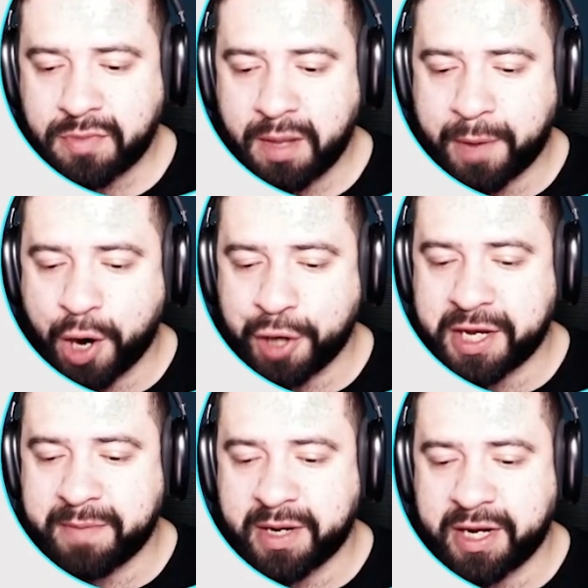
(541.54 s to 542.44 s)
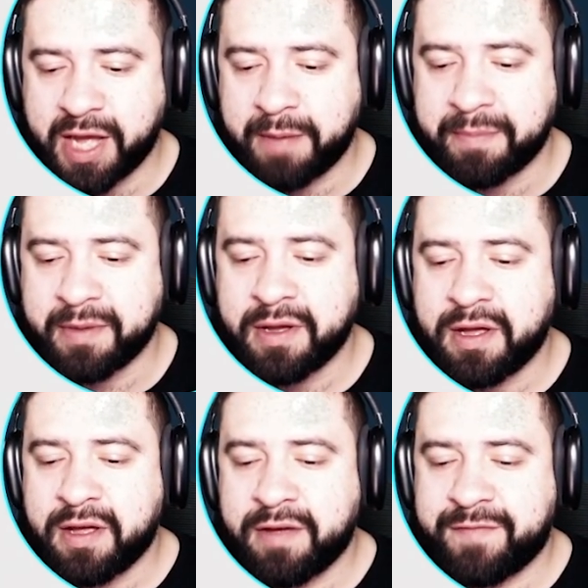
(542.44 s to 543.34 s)
Parking minigame.
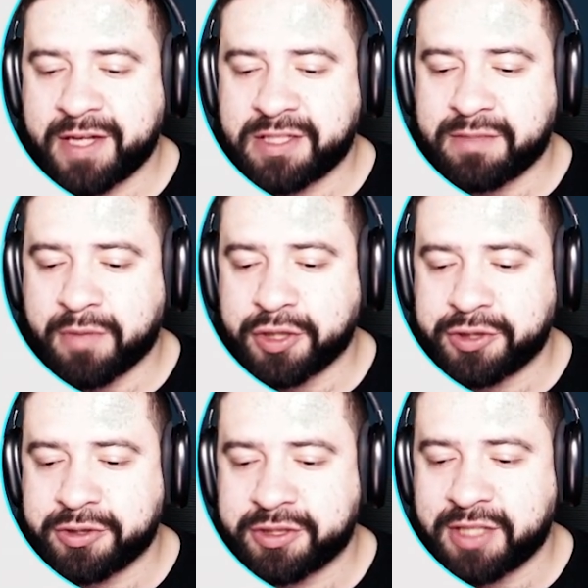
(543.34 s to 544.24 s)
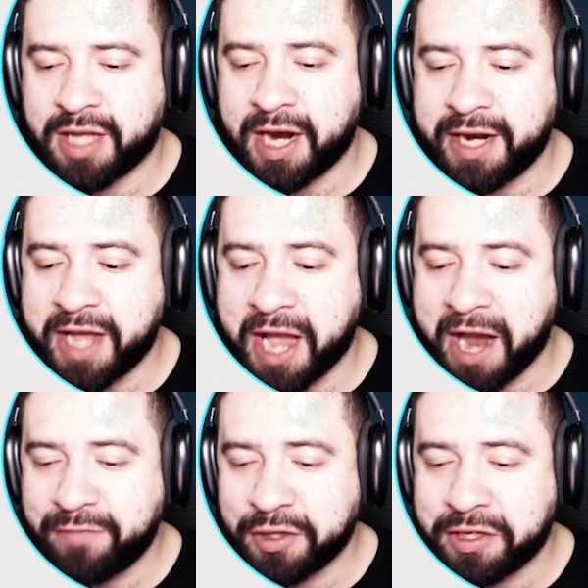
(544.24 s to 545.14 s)
Fixed marshal sliding
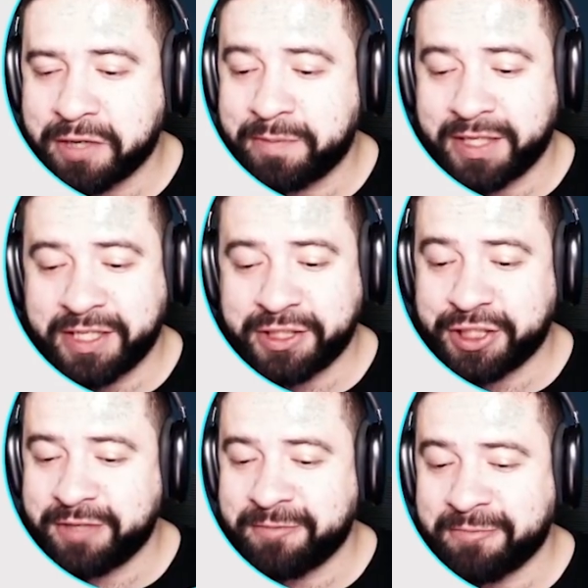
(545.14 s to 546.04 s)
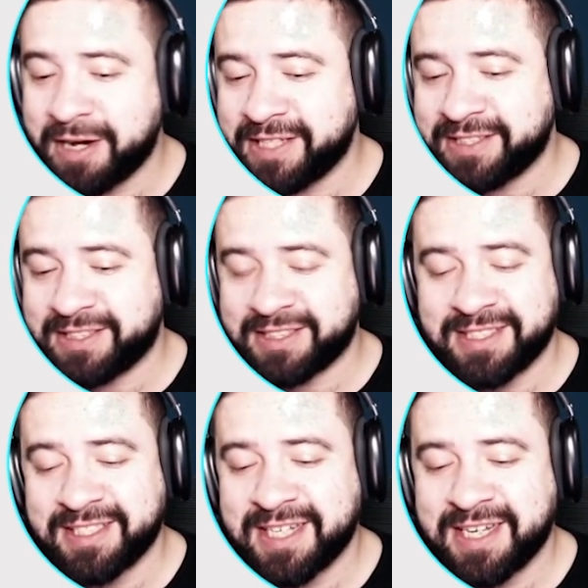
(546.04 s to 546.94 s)
after completion? What?
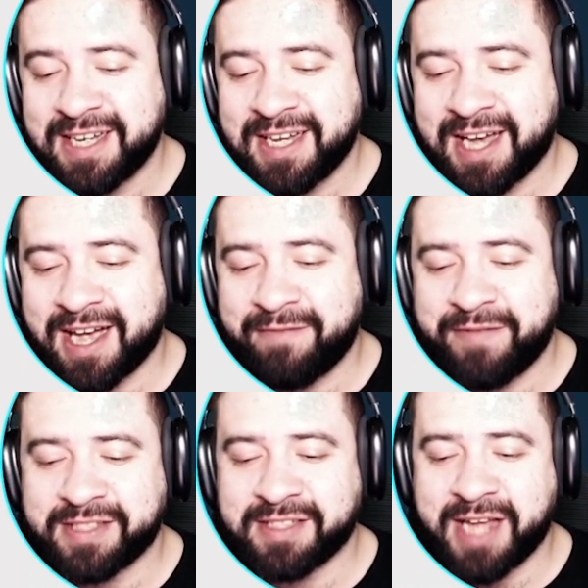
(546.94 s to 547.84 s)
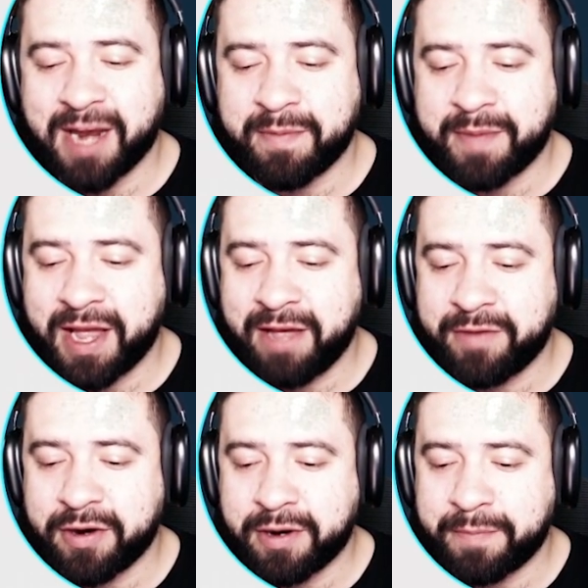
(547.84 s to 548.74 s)
Fixed the camera
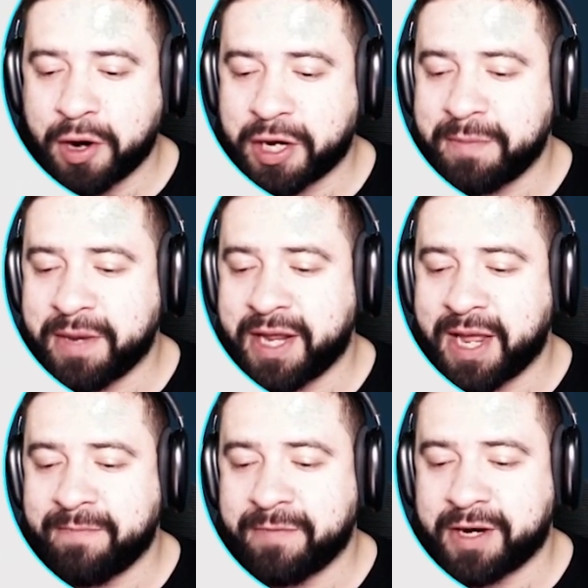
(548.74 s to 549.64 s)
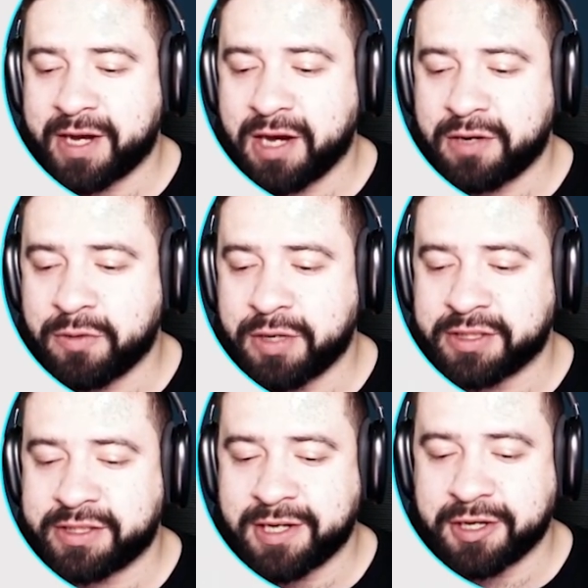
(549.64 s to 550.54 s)
behavior in the parking minigame for the Concorde and
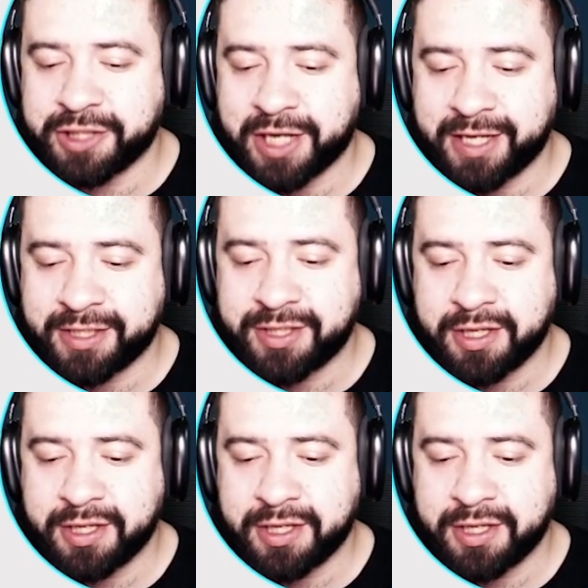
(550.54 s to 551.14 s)
CRJs.